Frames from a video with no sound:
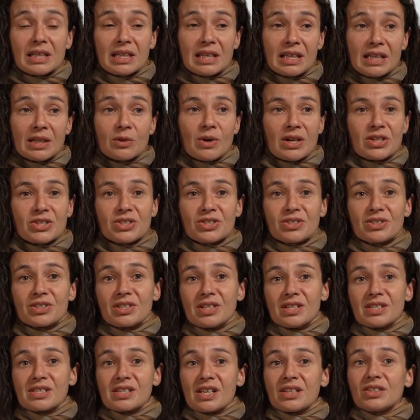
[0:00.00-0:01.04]
key question
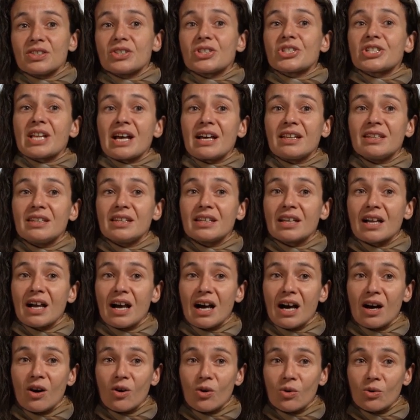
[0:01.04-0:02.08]
is understanding
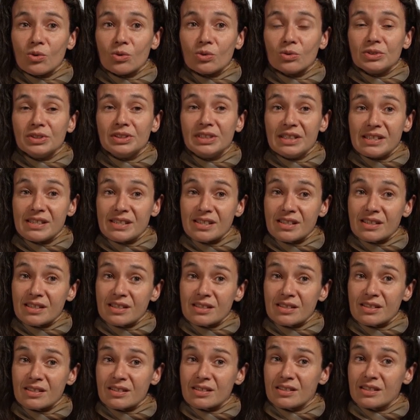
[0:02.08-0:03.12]
how
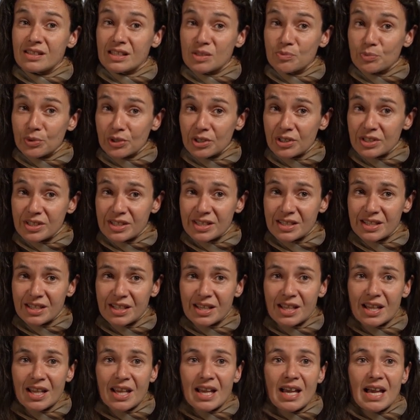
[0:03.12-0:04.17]
disks disperse
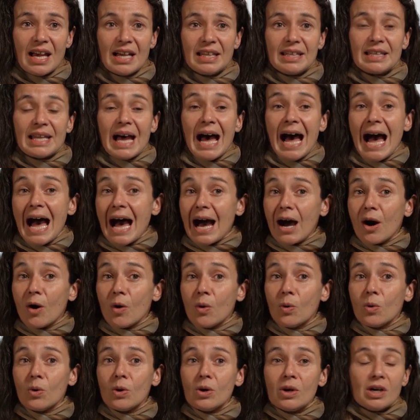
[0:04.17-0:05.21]
and
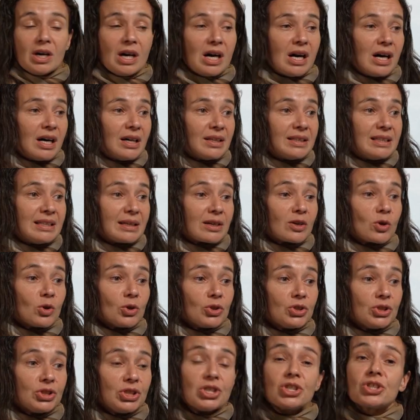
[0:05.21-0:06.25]
how the
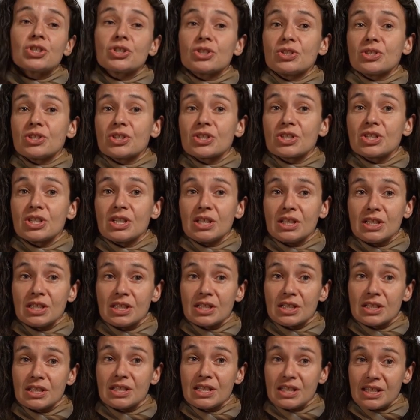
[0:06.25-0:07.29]
conditions in
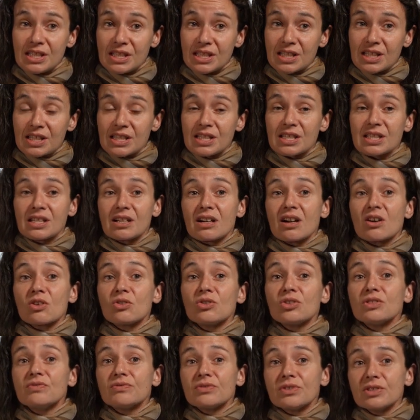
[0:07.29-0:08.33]
the disks that are
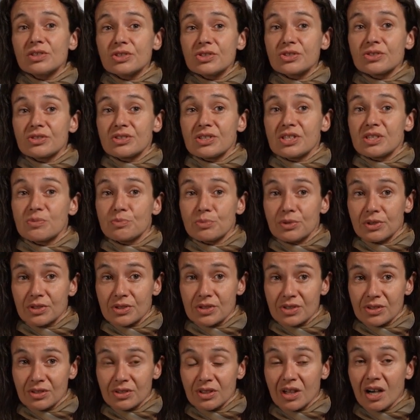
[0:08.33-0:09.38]
on the verge of
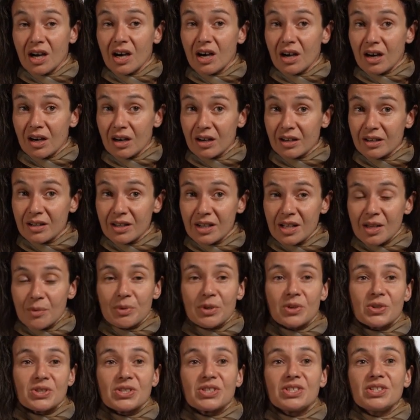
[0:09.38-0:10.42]
dispersal are,
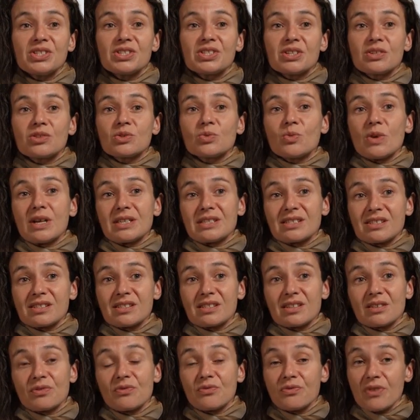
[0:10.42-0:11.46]
because these are the ones
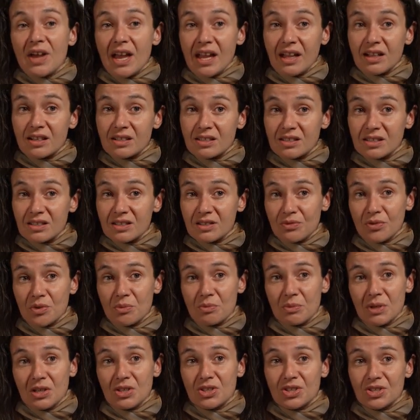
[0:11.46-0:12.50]
that affect the
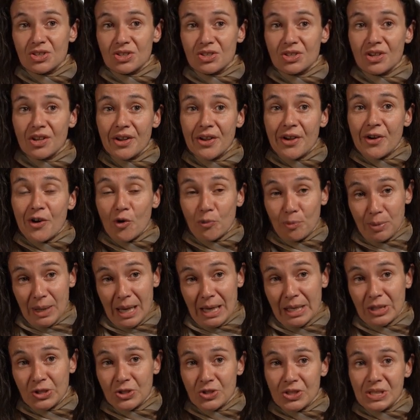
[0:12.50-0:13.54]
formation of
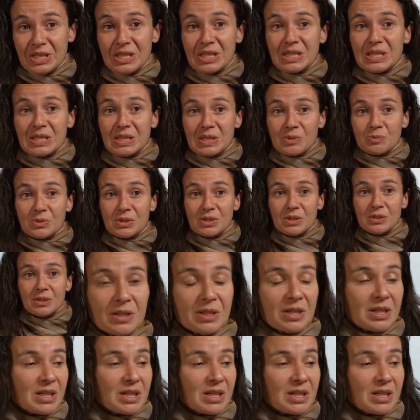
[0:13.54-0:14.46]
planetary systems.